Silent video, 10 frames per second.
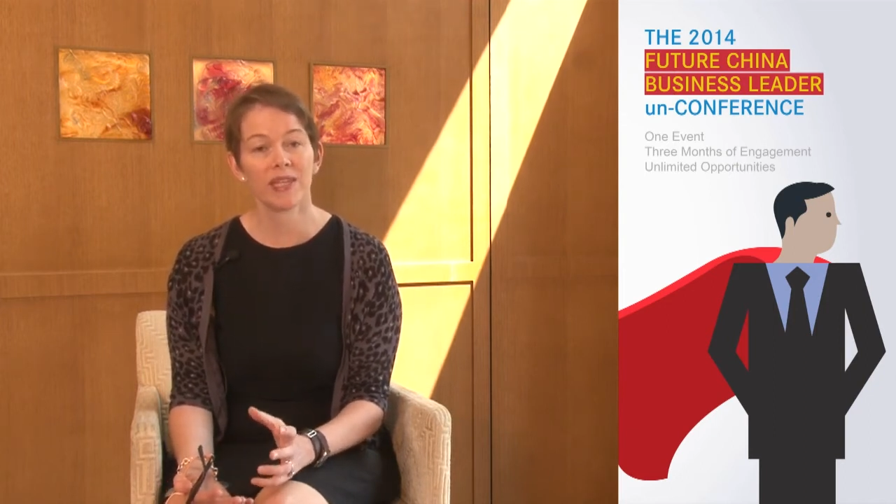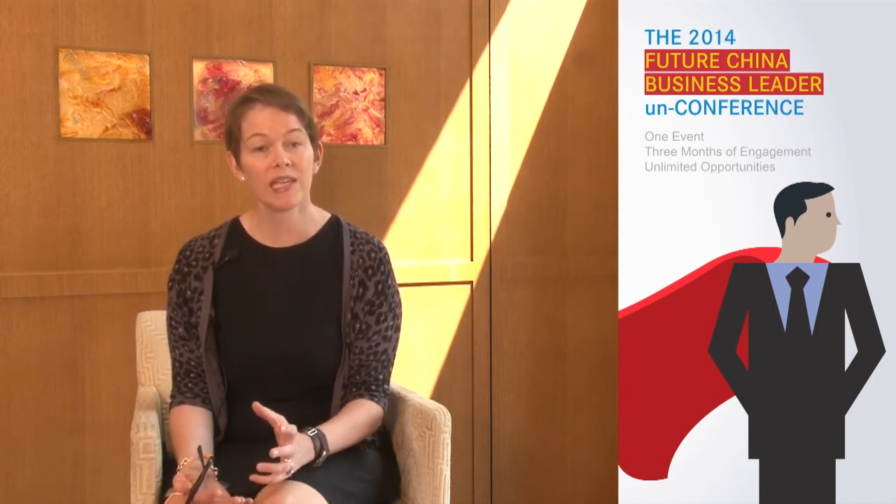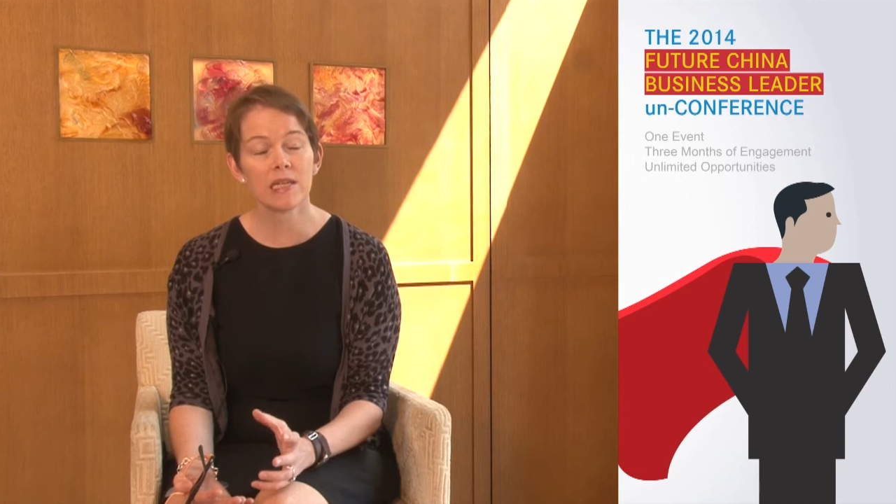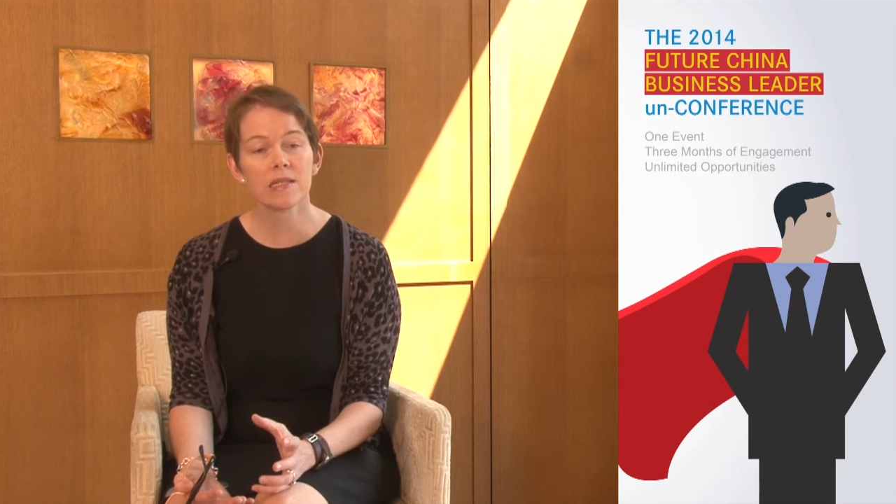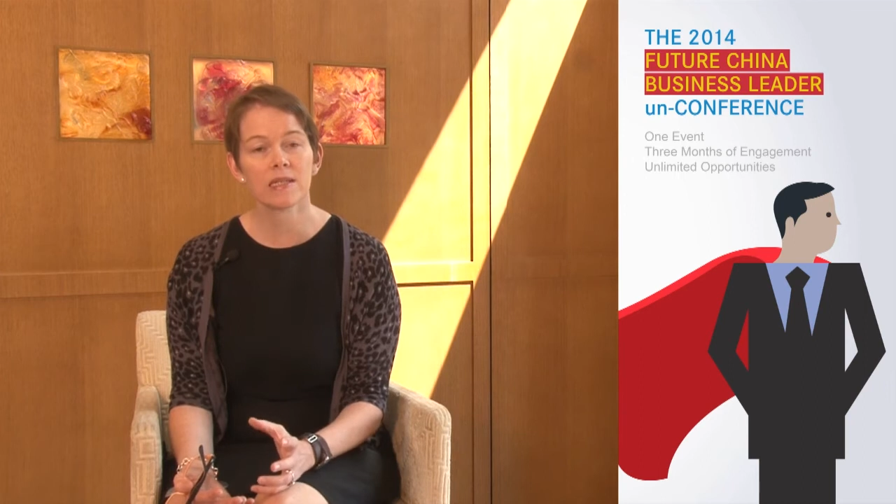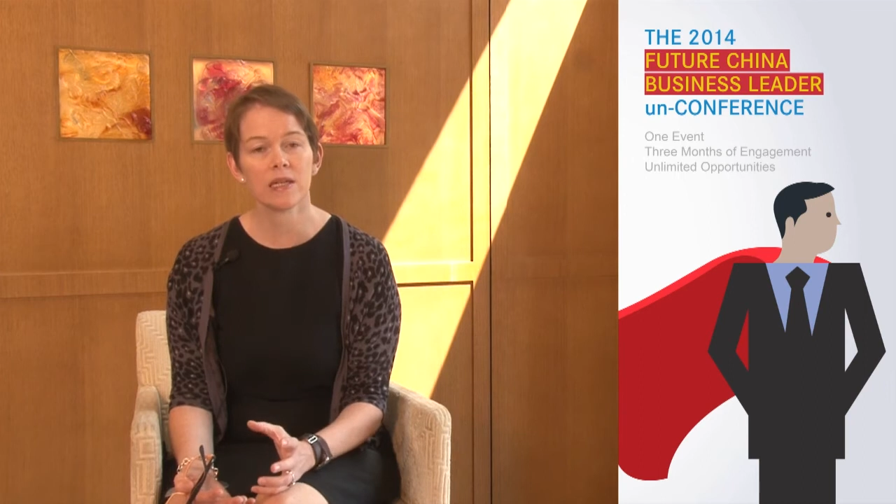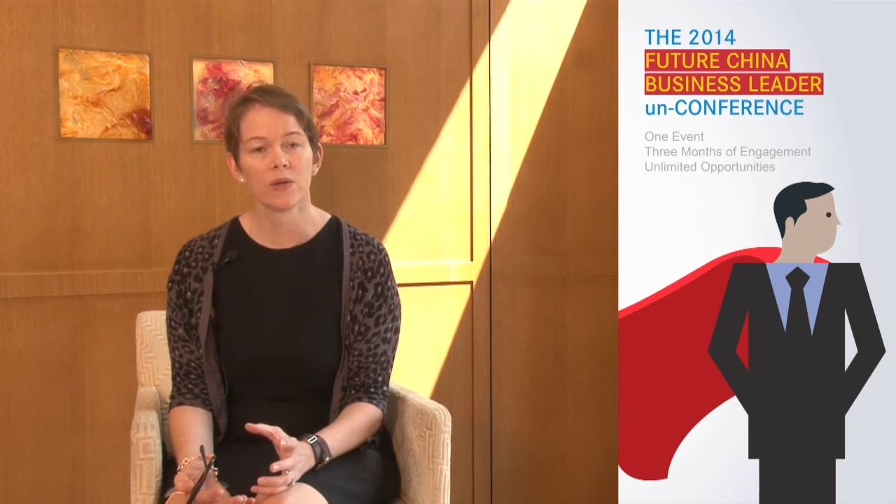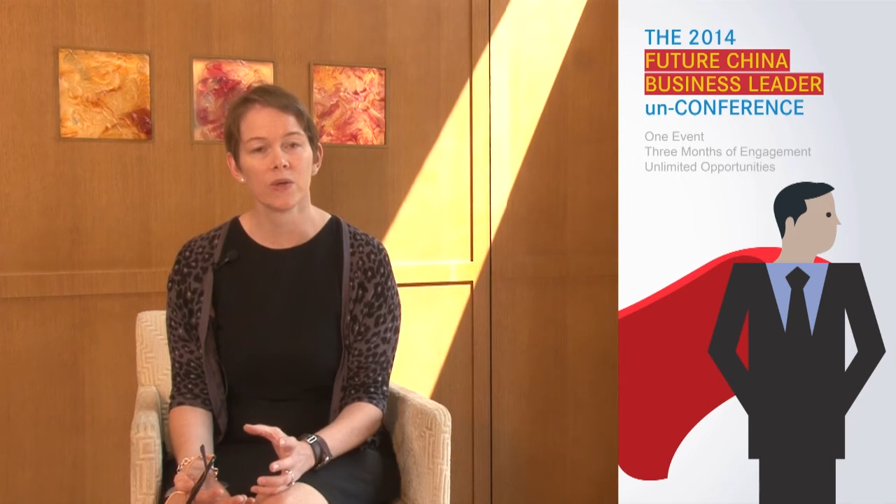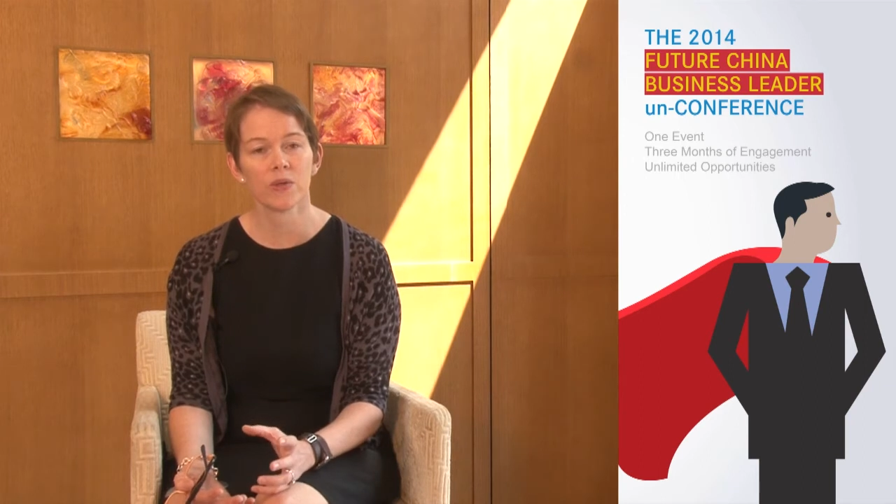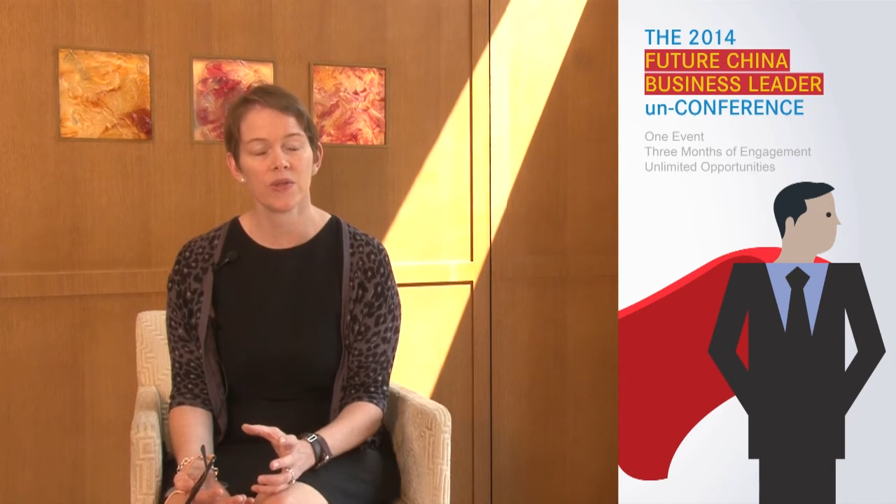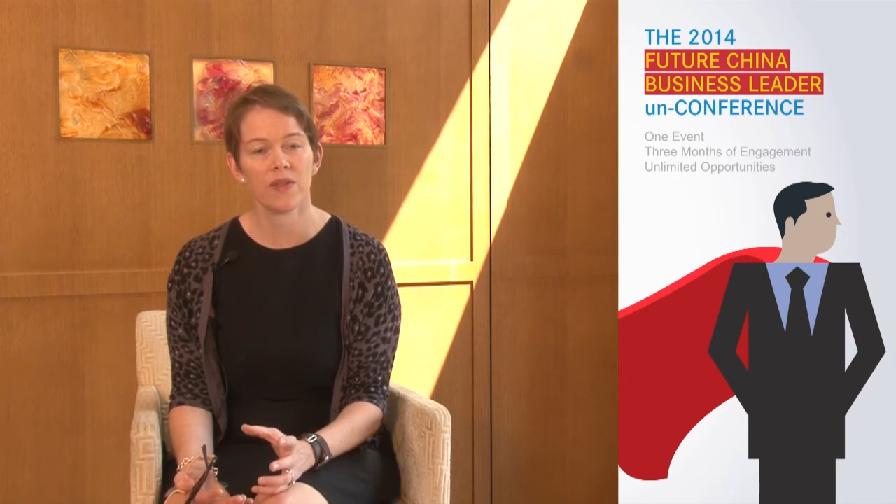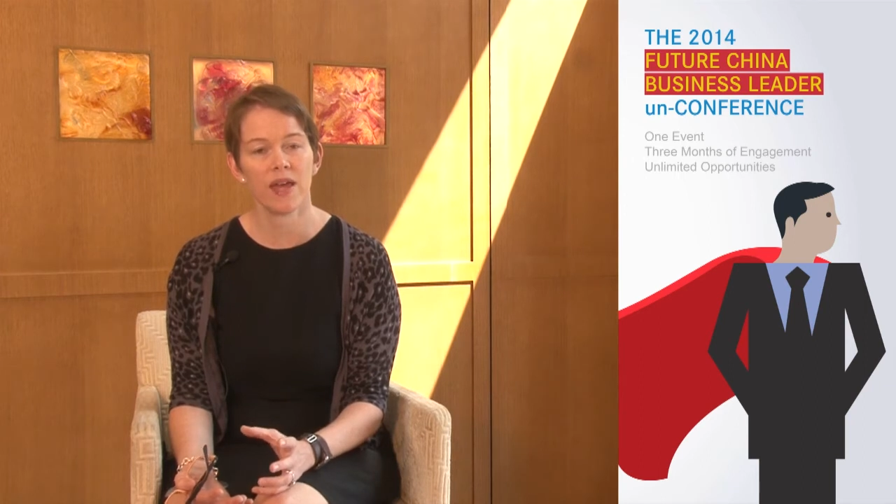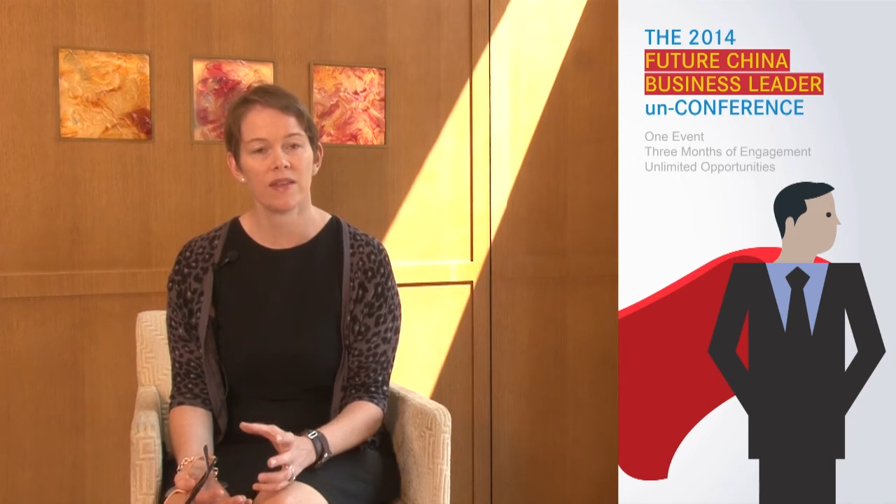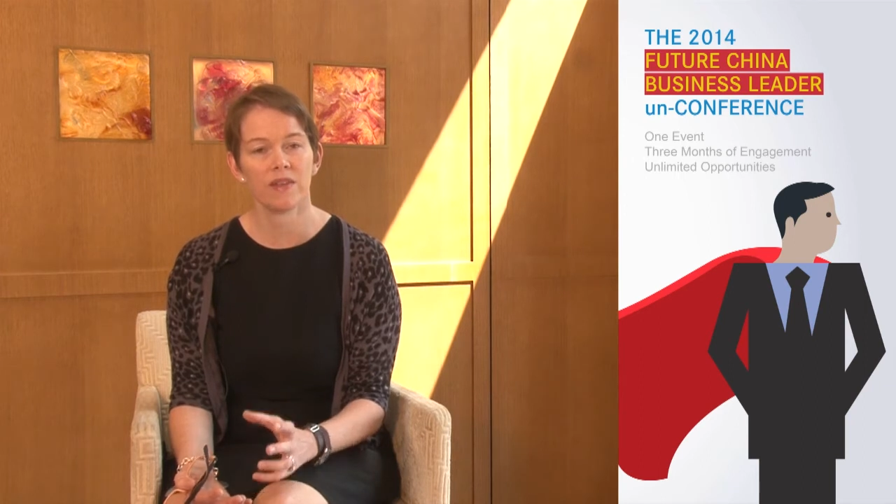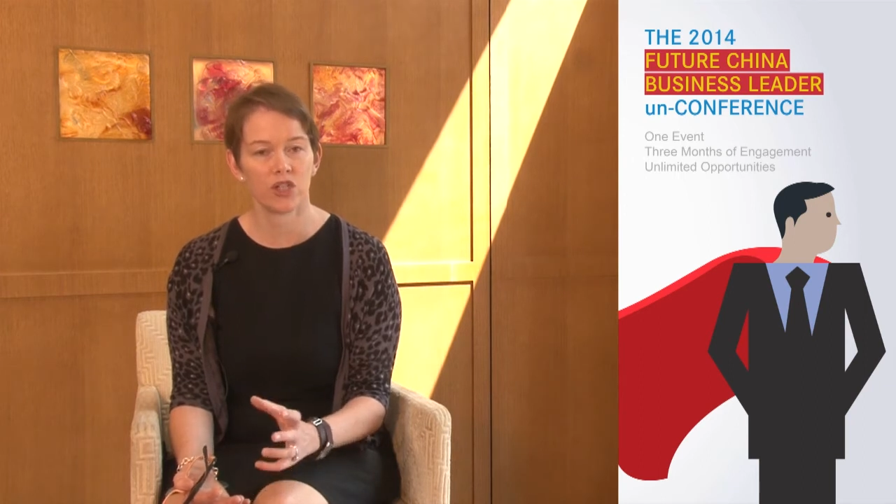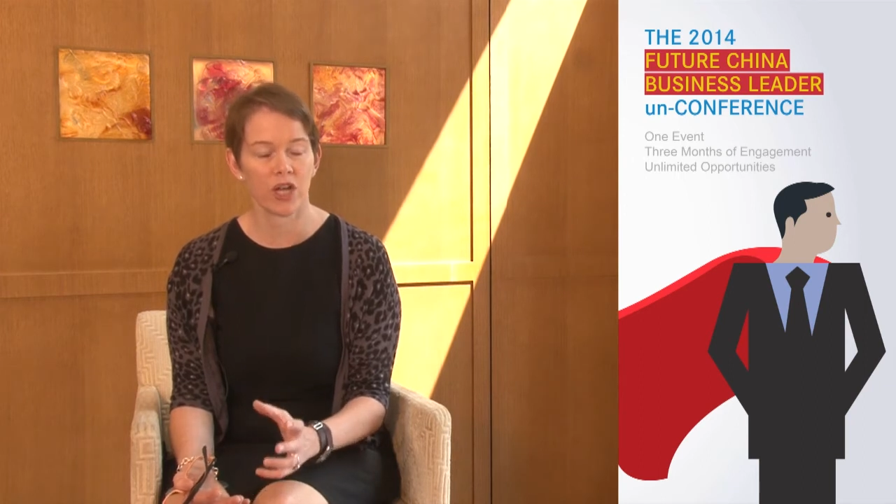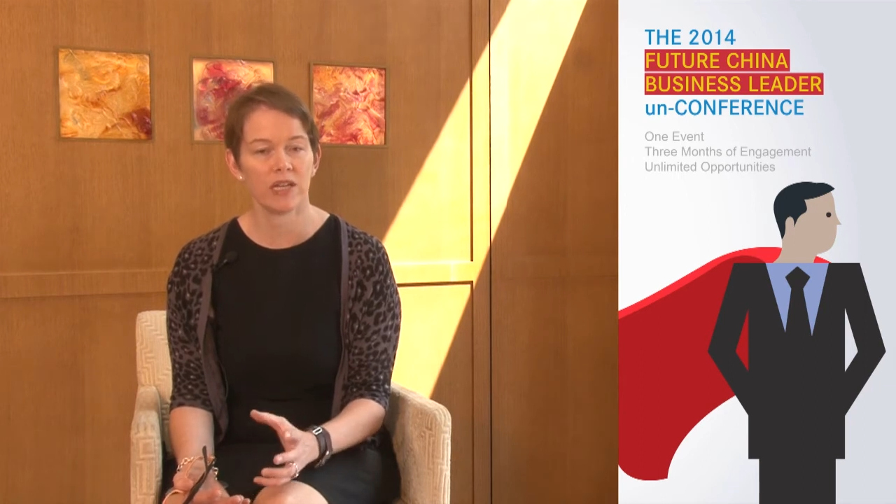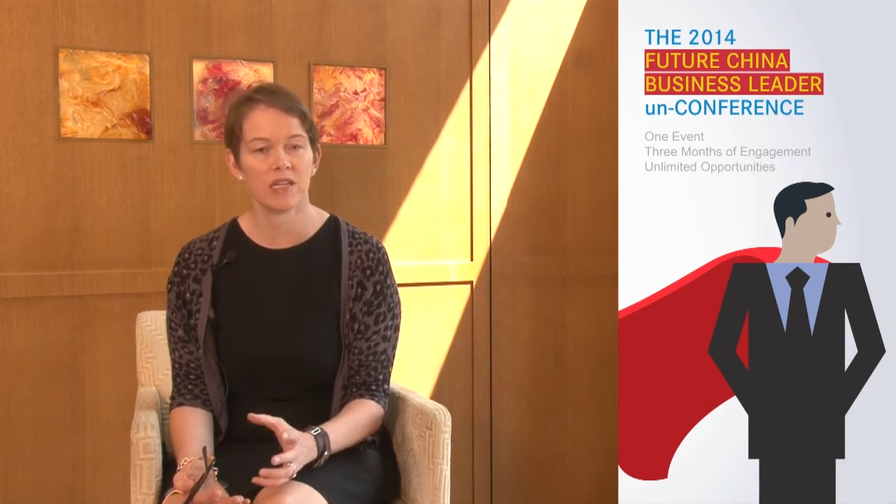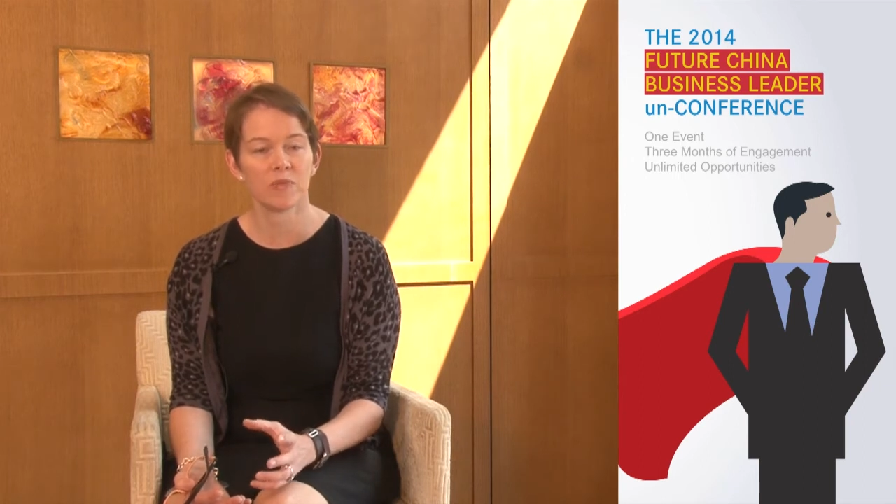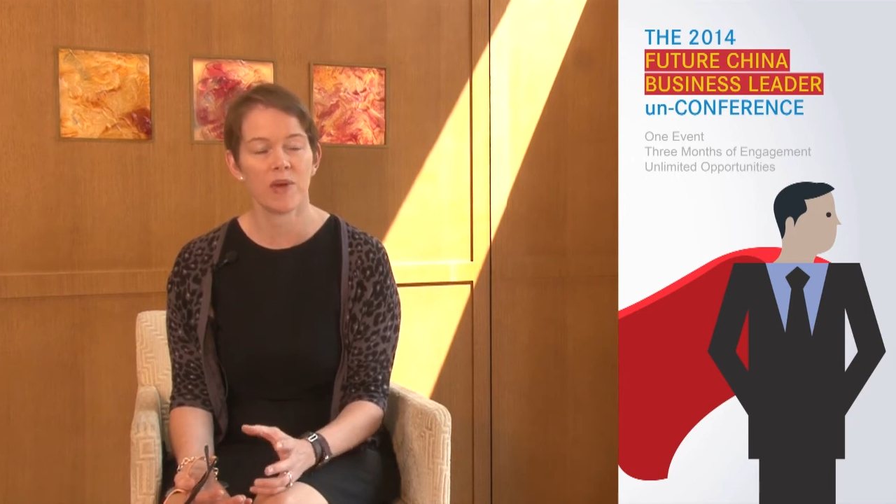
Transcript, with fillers: key skills that the Chinese